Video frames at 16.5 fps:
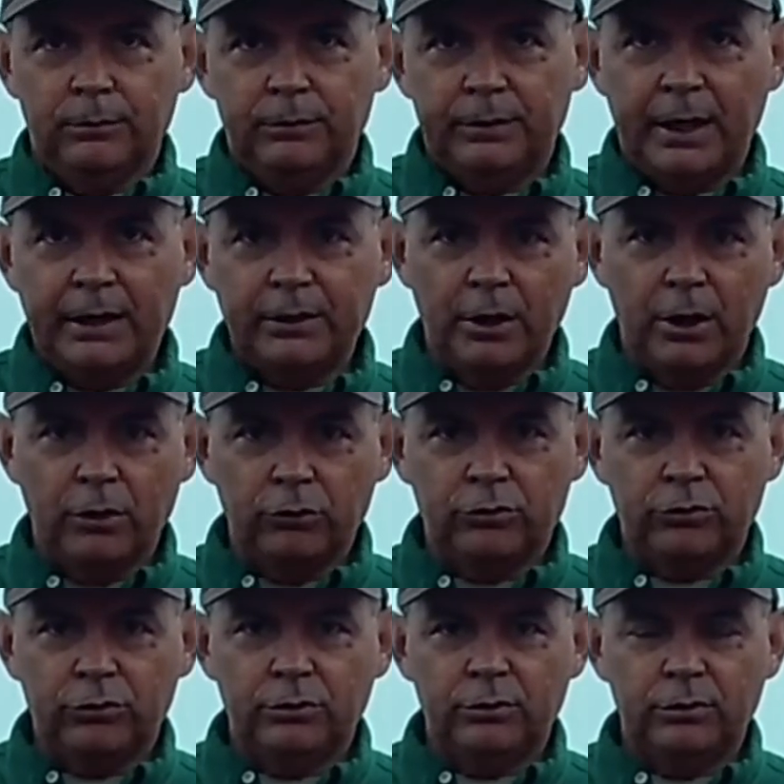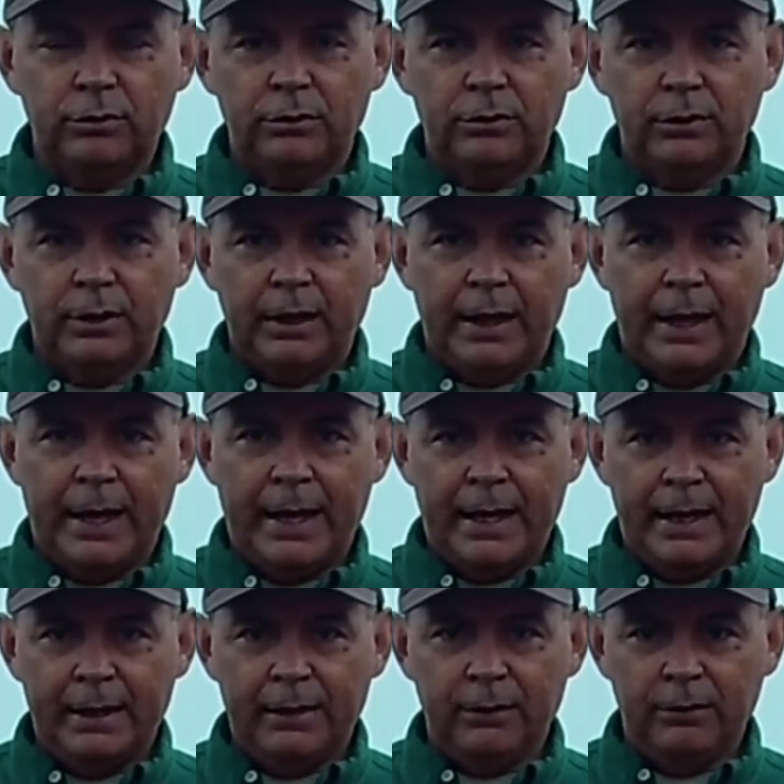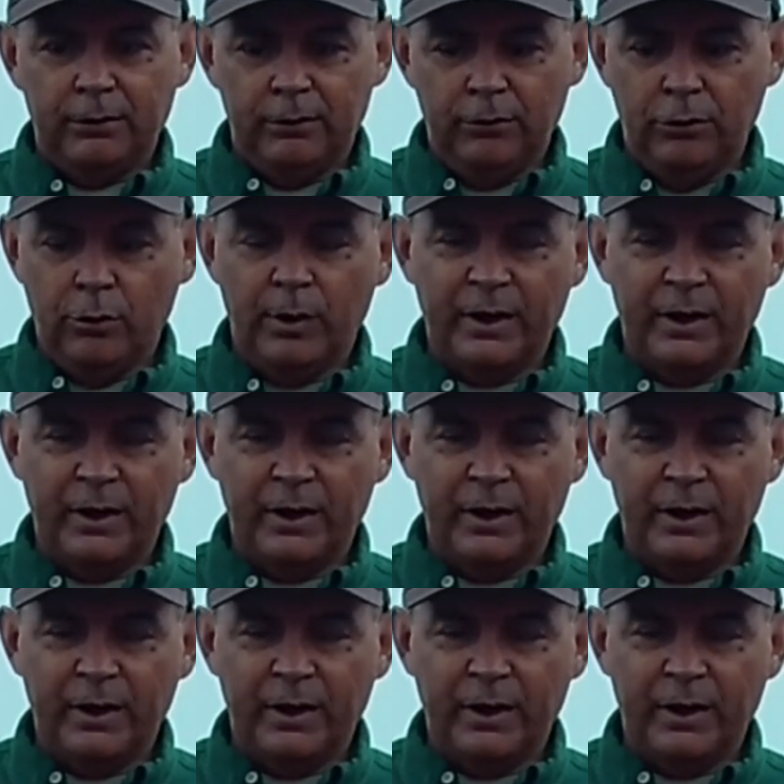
take notes, and know